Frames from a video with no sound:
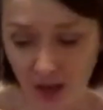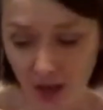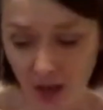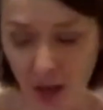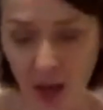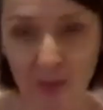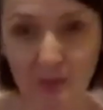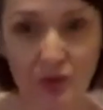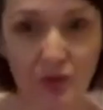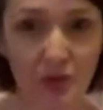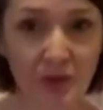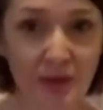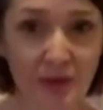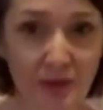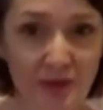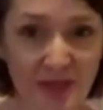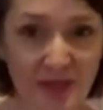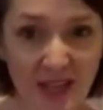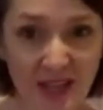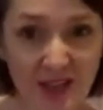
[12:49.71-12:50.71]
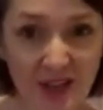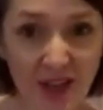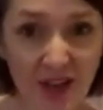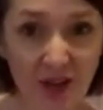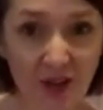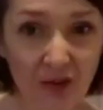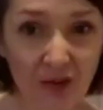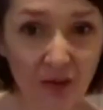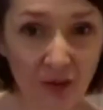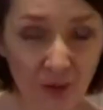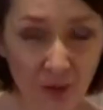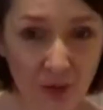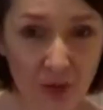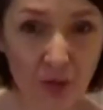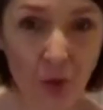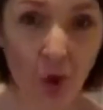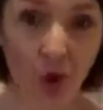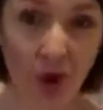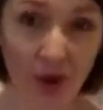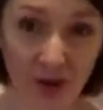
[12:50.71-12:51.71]
Sweet potato is what
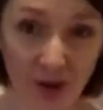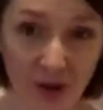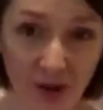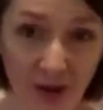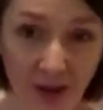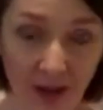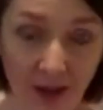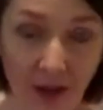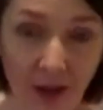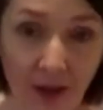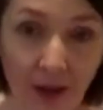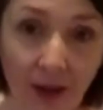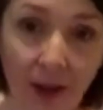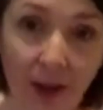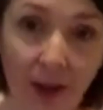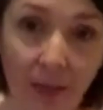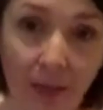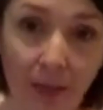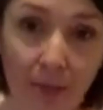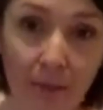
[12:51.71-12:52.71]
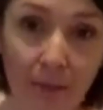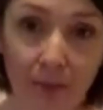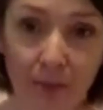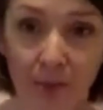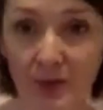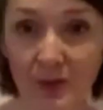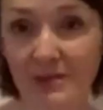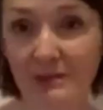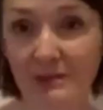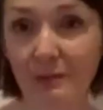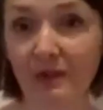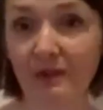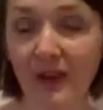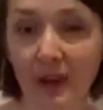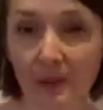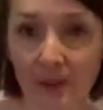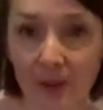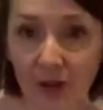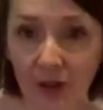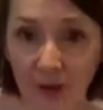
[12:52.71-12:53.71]
I like. The boys in my family
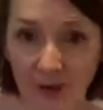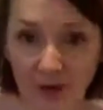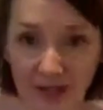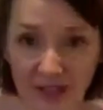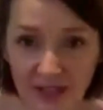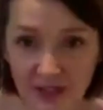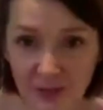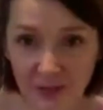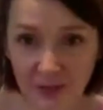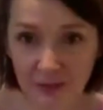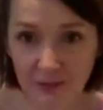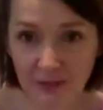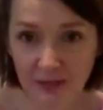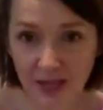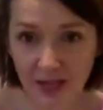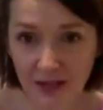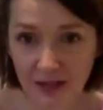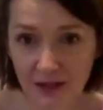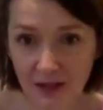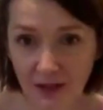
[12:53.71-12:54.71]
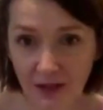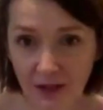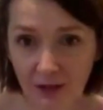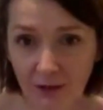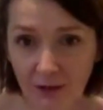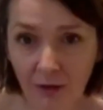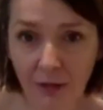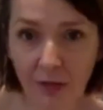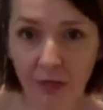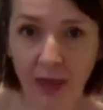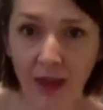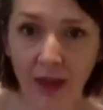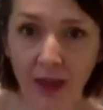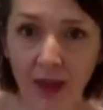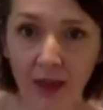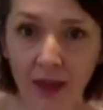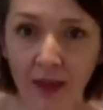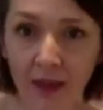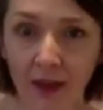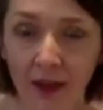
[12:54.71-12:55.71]
don't eat sweet potato.
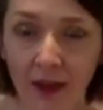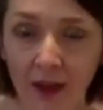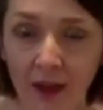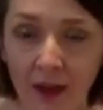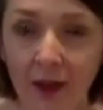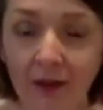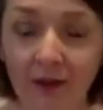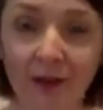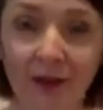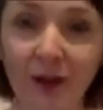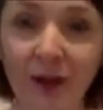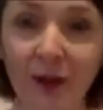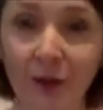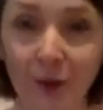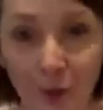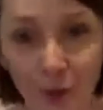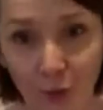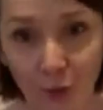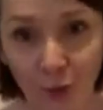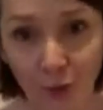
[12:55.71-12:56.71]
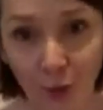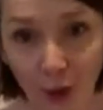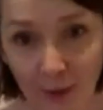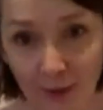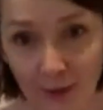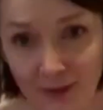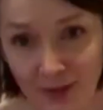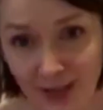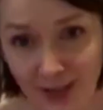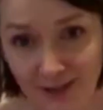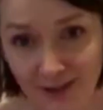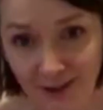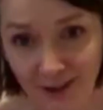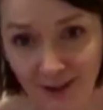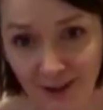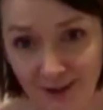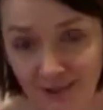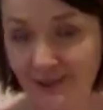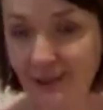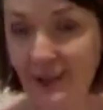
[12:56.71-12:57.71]
They only like normal white
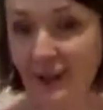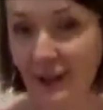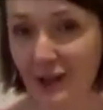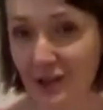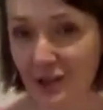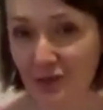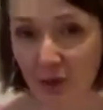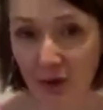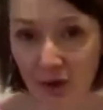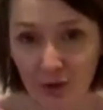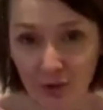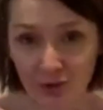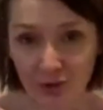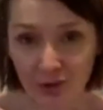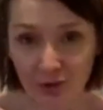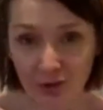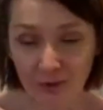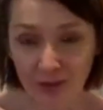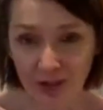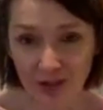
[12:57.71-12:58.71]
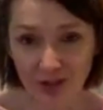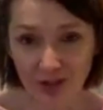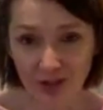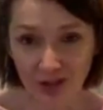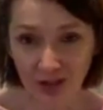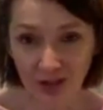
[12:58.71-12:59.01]
potatoes. So I always do a mixture.